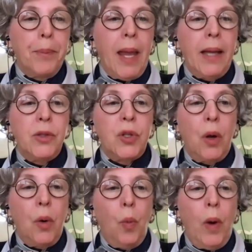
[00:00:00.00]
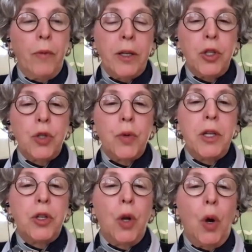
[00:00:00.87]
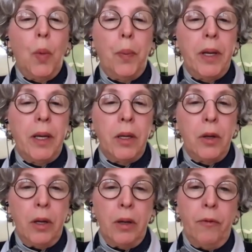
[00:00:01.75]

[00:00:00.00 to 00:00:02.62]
And so when registration opened